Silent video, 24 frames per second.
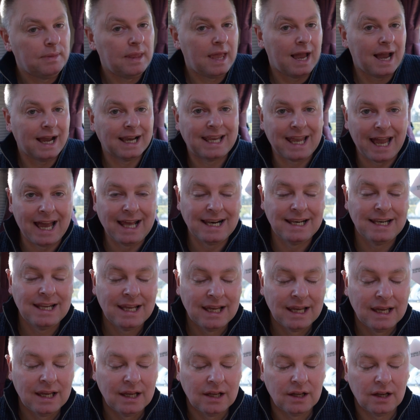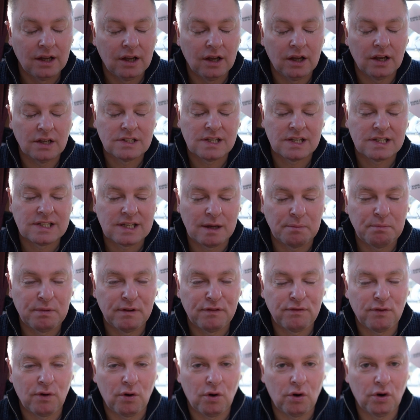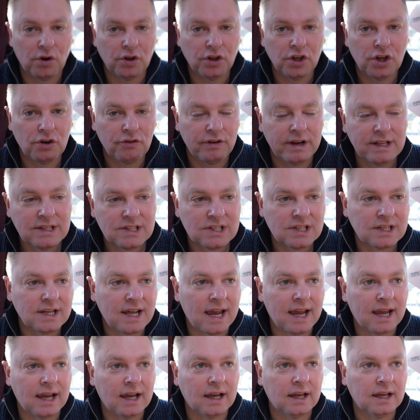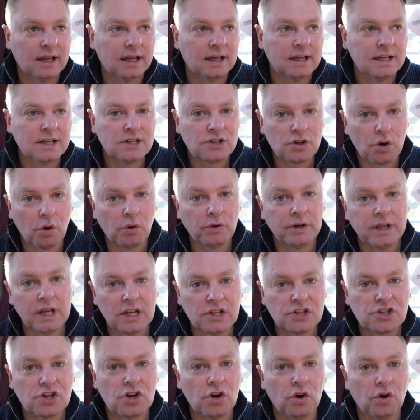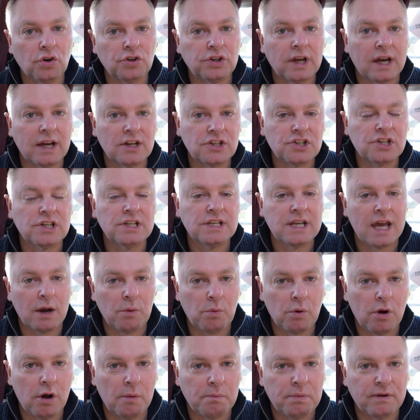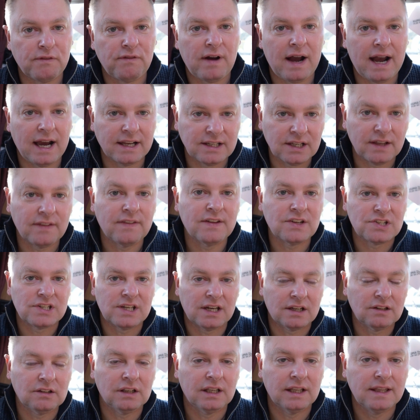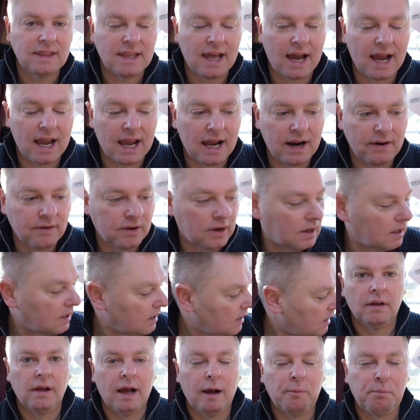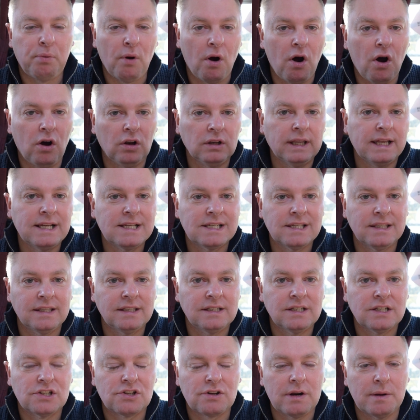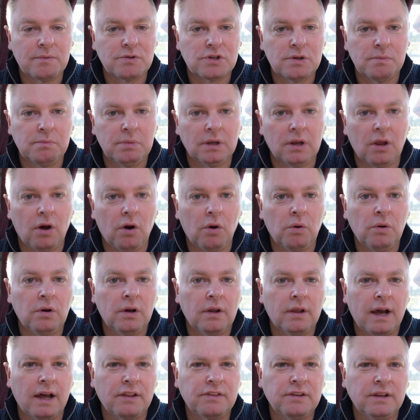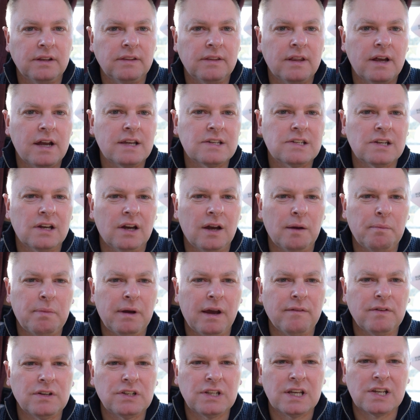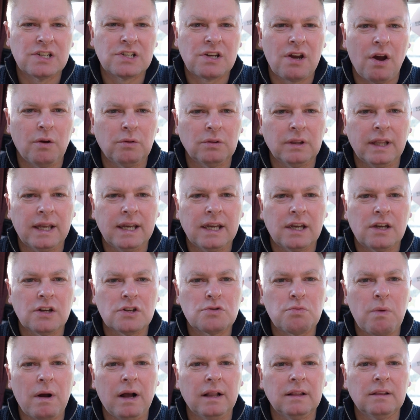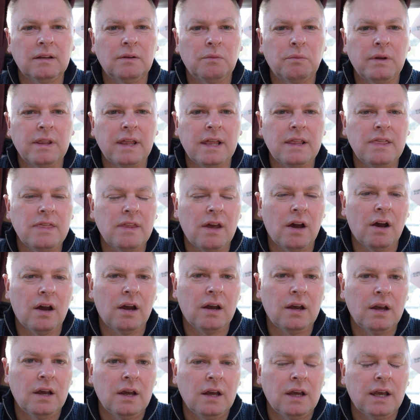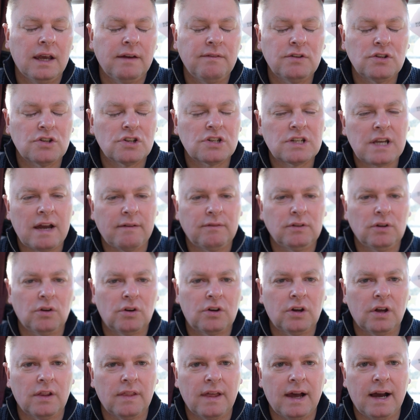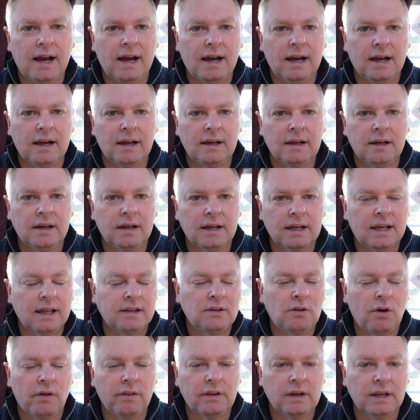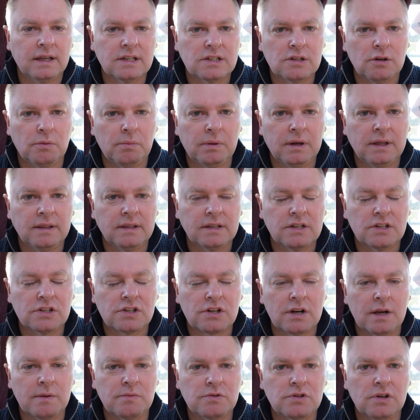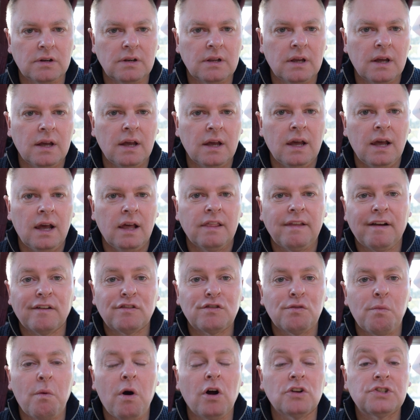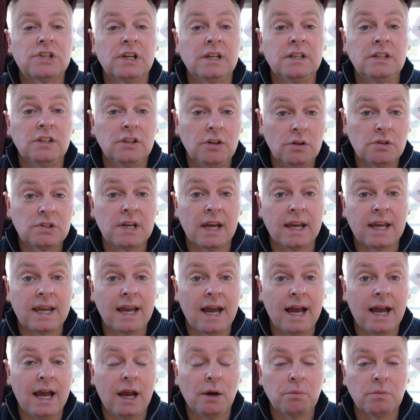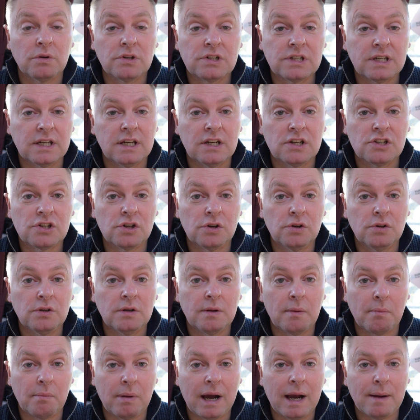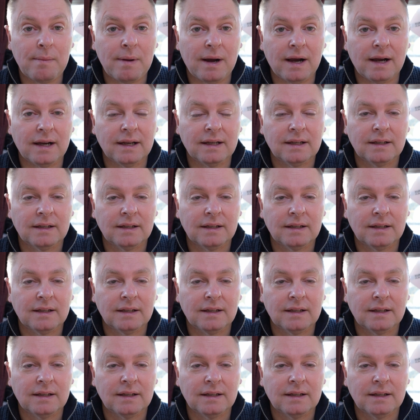Again, as I said before, your internet is only as good as your network provider, the signal in that area. I'll put all links in the description below. I think there's a bit of a discount link as well within there, if you just have a look at that. Again, all the links will be in the description. Thanks for watching, you take care, and we'll see you soon. Bye bye.